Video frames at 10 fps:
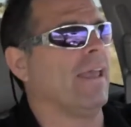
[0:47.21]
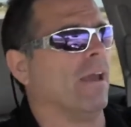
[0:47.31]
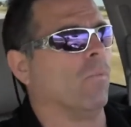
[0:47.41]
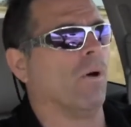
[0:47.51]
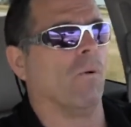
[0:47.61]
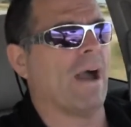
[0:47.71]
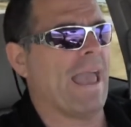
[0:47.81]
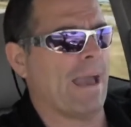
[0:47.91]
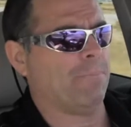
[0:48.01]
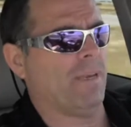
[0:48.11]
And what will
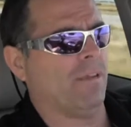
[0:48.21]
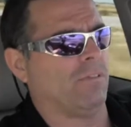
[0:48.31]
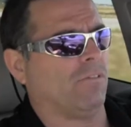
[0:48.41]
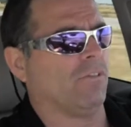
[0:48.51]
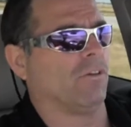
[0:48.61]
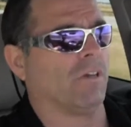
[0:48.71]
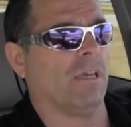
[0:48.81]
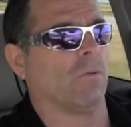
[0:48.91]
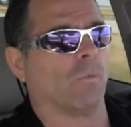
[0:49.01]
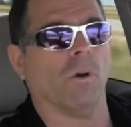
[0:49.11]
happen is you'll
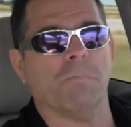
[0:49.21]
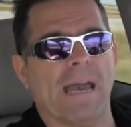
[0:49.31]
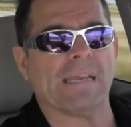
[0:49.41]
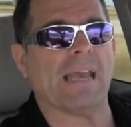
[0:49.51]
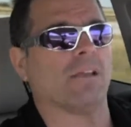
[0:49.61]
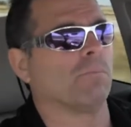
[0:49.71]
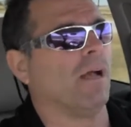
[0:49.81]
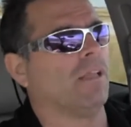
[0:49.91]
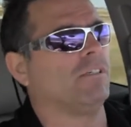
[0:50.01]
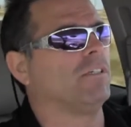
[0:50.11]
get real bad gas
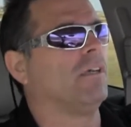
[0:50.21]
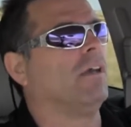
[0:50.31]
mileage.